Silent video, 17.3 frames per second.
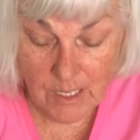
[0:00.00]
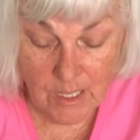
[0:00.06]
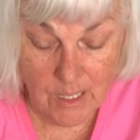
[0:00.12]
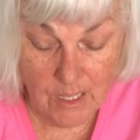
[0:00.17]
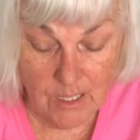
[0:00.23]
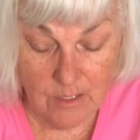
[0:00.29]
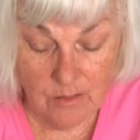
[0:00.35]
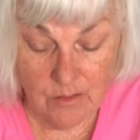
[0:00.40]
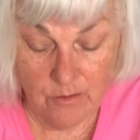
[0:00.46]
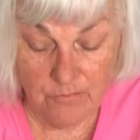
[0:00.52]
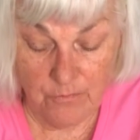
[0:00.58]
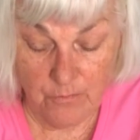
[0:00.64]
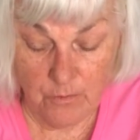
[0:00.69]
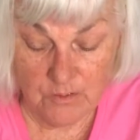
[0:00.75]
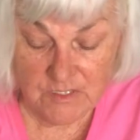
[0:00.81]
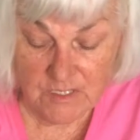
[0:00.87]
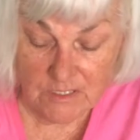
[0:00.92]
In the
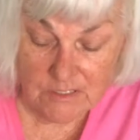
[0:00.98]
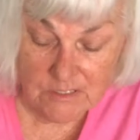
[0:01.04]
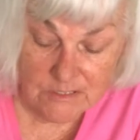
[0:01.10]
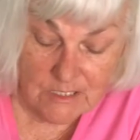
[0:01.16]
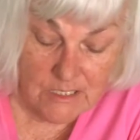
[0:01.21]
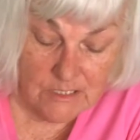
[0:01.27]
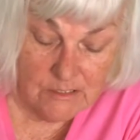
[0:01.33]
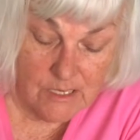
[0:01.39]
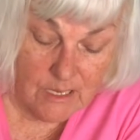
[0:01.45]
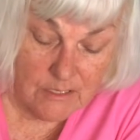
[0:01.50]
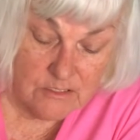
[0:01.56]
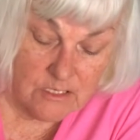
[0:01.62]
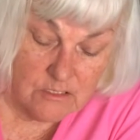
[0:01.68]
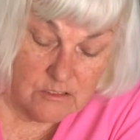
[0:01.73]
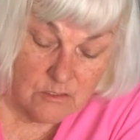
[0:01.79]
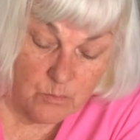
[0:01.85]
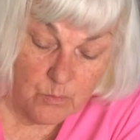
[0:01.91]
first 16
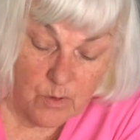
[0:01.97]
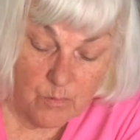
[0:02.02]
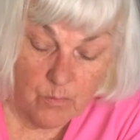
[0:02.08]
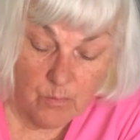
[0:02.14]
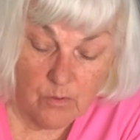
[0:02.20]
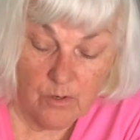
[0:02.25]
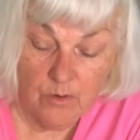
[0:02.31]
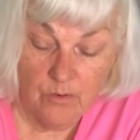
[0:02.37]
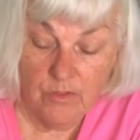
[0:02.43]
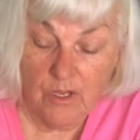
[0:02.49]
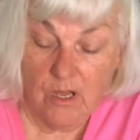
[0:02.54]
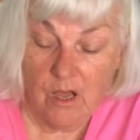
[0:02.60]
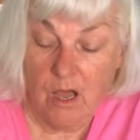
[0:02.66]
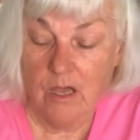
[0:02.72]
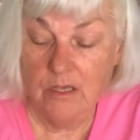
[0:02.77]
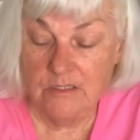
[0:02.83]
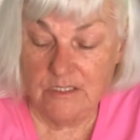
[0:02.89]
lessons, we will learn the
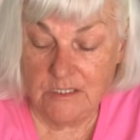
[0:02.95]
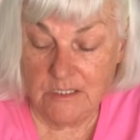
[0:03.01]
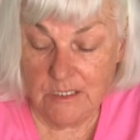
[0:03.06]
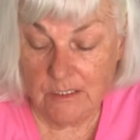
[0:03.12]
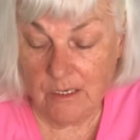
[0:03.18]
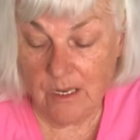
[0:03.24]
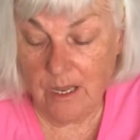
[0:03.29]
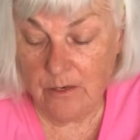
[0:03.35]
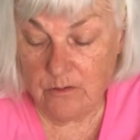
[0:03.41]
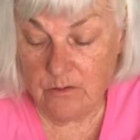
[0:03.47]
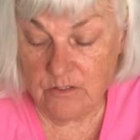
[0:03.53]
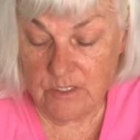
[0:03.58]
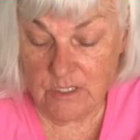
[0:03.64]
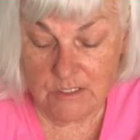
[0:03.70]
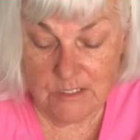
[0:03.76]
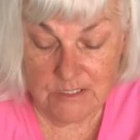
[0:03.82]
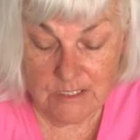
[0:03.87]
consonant
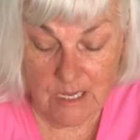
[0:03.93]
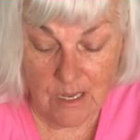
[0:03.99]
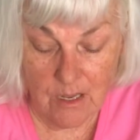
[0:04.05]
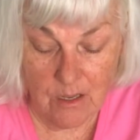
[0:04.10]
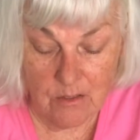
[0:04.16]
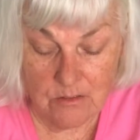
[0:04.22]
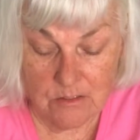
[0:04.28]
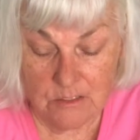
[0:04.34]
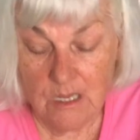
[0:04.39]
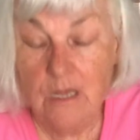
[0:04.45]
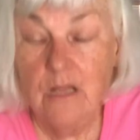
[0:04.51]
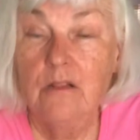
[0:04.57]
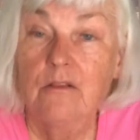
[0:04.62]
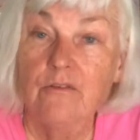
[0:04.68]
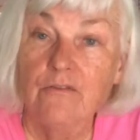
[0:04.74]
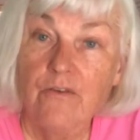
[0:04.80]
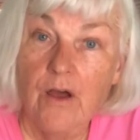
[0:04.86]
letters and sounds,
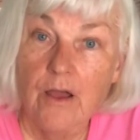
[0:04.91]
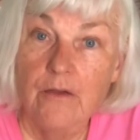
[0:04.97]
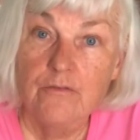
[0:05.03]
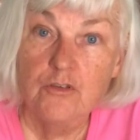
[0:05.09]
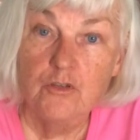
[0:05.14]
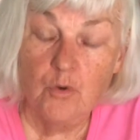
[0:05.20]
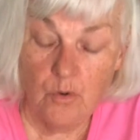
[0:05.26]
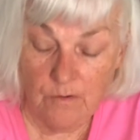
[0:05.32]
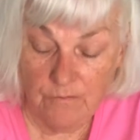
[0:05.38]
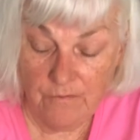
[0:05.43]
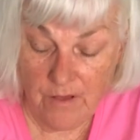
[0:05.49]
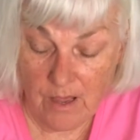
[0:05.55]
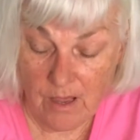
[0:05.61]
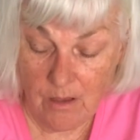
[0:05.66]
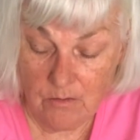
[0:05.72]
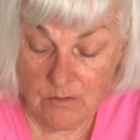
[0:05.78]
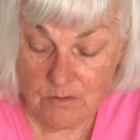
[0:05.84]
the 5 short
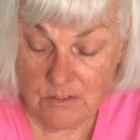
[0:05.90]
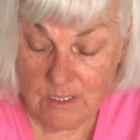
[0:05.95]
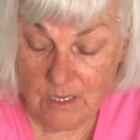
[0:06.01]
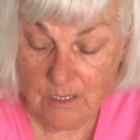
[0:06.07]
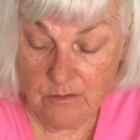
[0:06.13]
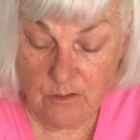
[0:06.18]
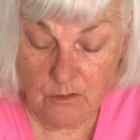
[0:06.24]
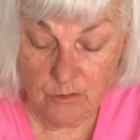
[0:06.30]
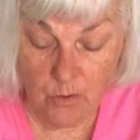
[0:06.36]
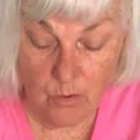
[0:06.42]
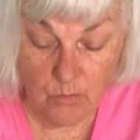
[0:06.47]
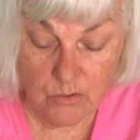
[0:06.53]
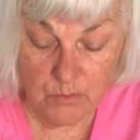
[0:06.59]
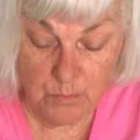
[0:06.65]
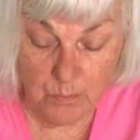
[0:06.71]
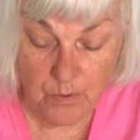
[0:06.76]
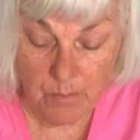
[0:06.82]
vowels, and the
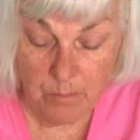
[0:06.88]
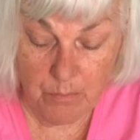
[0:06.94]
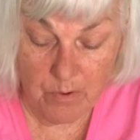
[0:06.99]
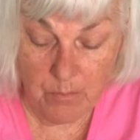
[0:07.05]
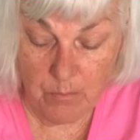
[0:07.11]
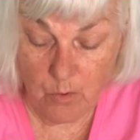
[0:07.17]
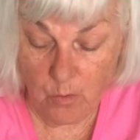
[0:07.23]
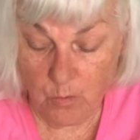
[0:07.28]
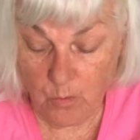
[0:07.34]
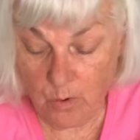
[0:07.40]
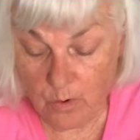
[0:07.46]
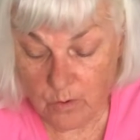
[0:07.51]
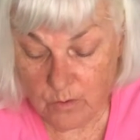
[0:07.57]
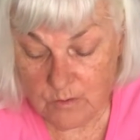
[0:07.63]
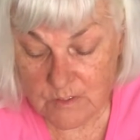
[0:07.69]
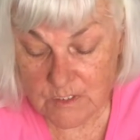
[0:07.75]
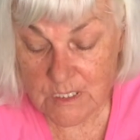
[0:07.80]
Dolch Pre-Primer
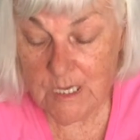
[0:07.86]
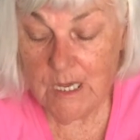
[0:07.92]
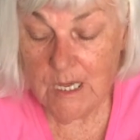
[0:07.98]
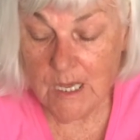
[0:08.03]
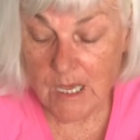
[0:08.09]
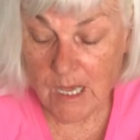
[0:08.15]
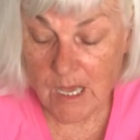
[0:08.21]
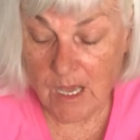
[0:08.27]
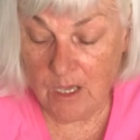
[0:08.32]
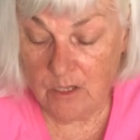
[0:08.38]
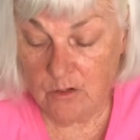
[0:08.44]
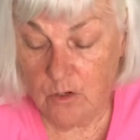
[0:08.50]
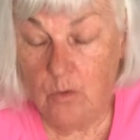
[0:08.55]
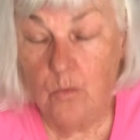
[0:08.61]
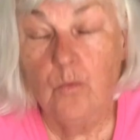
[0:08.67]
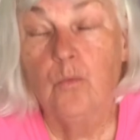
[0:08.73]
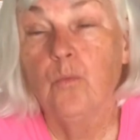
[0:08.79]
words.
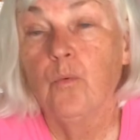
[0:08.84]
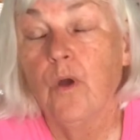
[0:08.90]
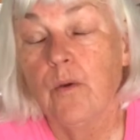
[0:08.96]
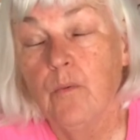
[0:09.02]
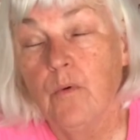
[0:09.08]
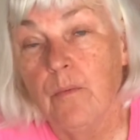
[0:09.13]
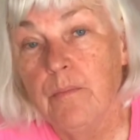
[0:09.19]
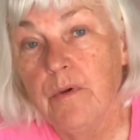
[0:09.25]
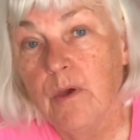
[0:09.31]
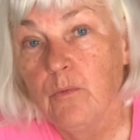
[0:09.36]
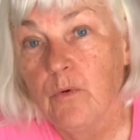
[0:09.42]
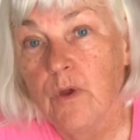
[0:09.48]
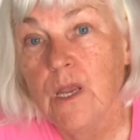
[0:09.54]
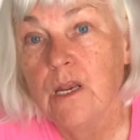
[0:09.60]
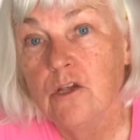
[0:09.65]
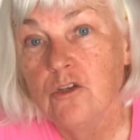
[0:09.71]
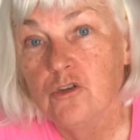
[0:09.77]
And we will be
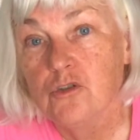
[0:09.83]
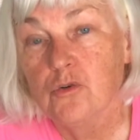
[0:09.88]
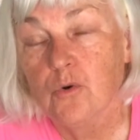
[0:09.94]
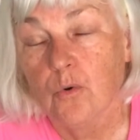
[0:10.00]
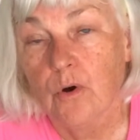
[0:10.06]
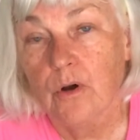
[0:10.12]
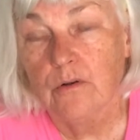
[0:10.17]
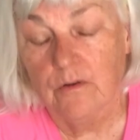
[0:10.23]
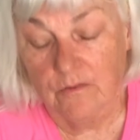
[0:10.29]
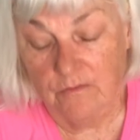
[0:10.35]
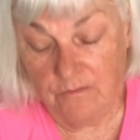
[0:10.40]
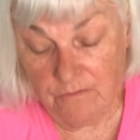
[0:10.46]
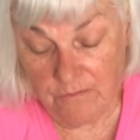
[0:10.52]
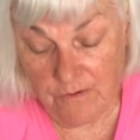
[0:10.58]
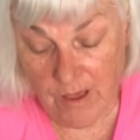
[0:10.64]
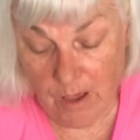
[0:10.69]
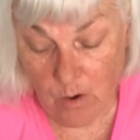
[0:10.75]
reading short
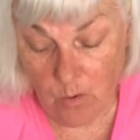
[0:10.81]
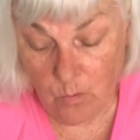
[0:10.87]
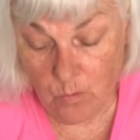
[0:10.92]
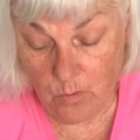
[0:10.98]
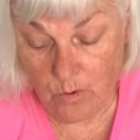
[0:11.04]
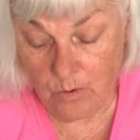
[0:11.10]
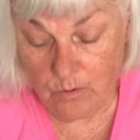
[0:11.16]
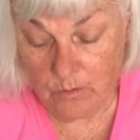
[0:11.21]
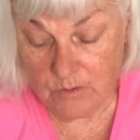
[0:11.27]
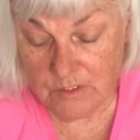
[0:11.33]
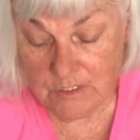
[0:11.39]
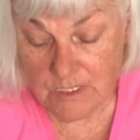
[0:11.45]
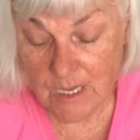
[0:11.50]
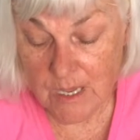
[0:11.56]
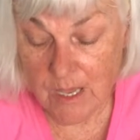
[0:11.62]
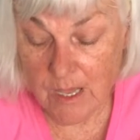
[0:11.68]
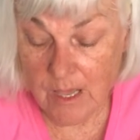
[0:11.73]
vowel
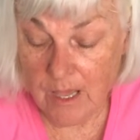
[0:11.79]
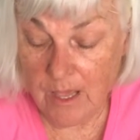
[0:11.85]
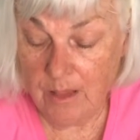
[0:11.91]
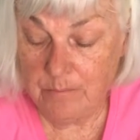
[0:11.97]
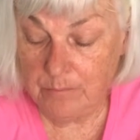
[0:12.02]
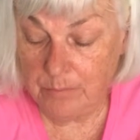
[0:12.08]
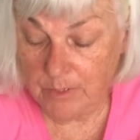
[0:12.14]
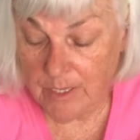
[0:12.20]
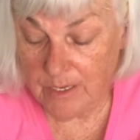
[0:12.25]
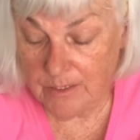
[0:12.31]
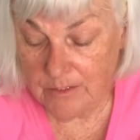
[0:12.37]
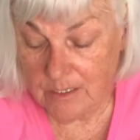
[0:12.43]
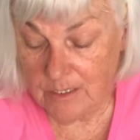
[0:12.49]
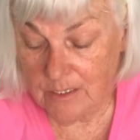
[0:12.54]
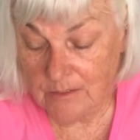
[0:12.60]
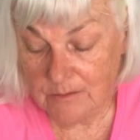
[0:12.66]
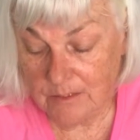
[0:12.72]
words and
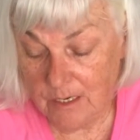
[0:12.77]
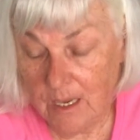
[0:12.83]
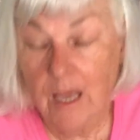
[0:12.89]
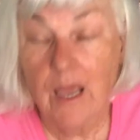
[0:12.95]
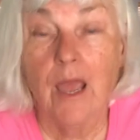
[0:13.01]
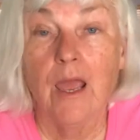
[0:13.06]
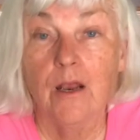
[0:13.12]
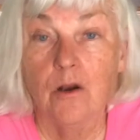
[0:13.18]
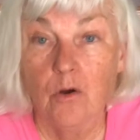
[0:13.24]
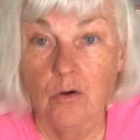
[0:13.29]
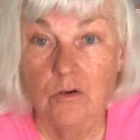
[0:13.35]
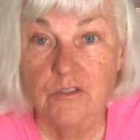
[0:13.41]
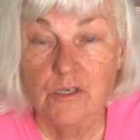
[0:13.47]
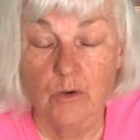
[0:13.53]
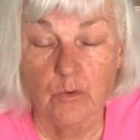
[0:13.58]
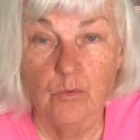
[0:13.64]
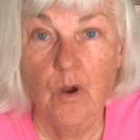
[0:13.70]
blending and
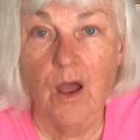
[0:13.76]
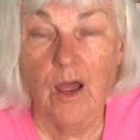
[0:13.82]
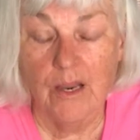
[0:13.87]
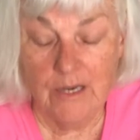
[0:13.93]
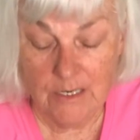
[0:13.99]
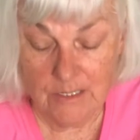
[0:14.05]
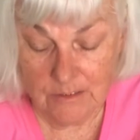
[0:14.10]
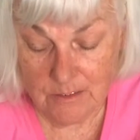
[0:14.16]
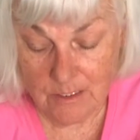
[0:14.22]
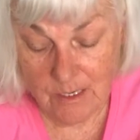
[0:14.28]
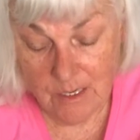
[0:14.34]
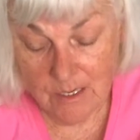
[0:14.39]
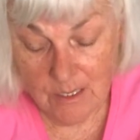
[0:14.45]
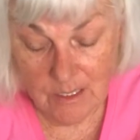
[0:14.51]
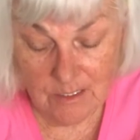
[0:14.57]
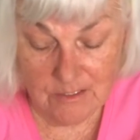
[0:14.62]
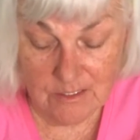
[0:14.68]
also writing.
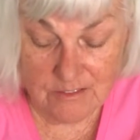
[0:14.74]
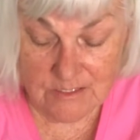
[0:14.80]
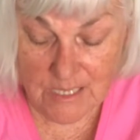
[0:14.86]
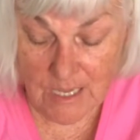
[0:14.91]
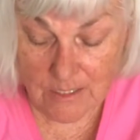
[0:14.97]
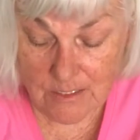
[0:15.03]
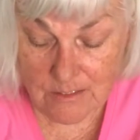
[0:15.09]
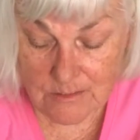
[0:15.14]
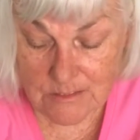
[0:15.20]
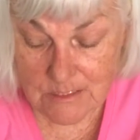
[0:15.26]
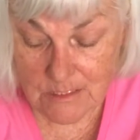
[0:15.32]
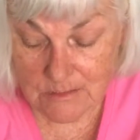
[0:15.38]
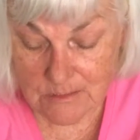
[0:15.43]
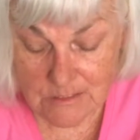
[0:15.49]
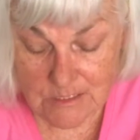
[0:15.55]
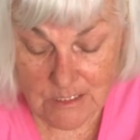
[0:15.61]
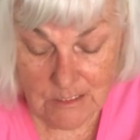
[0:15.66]
In the second
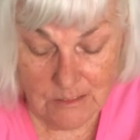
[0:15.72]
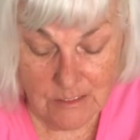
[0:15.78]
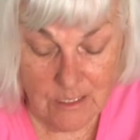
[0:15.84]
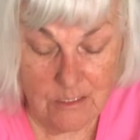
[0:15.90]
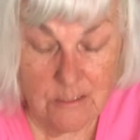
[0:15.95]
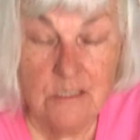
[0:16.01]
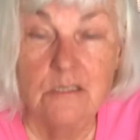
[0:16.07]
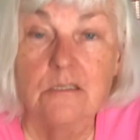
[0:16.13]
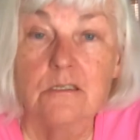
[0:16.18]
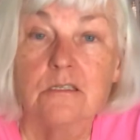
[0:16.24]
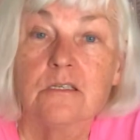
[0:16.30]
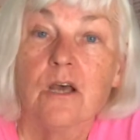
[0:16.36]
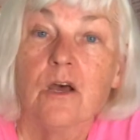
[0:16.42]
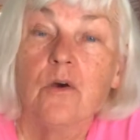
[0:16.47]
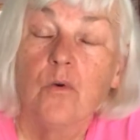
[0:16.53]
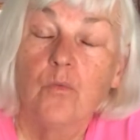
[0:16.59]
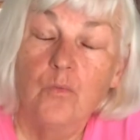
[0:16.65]
16
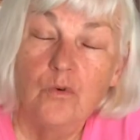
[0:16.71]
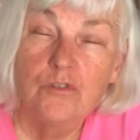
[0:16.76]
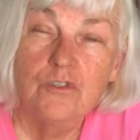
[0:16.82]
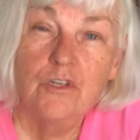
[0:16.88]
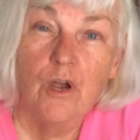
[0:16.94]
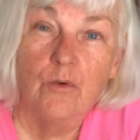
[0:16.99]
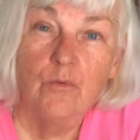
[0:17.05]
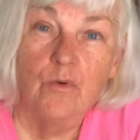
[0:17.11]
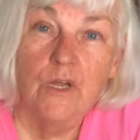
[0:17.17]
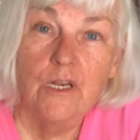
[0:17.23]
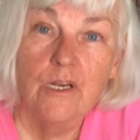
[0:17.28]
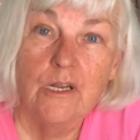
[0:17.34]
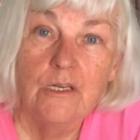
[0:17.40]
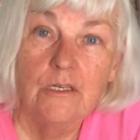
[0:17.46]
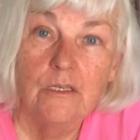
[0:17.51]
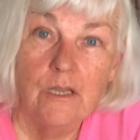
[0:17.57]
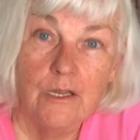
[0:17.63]
lessons, we'll start
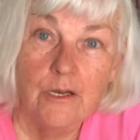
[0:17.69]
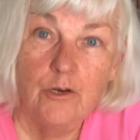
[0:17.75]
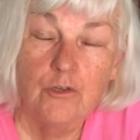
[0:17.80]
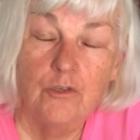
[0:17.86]
reading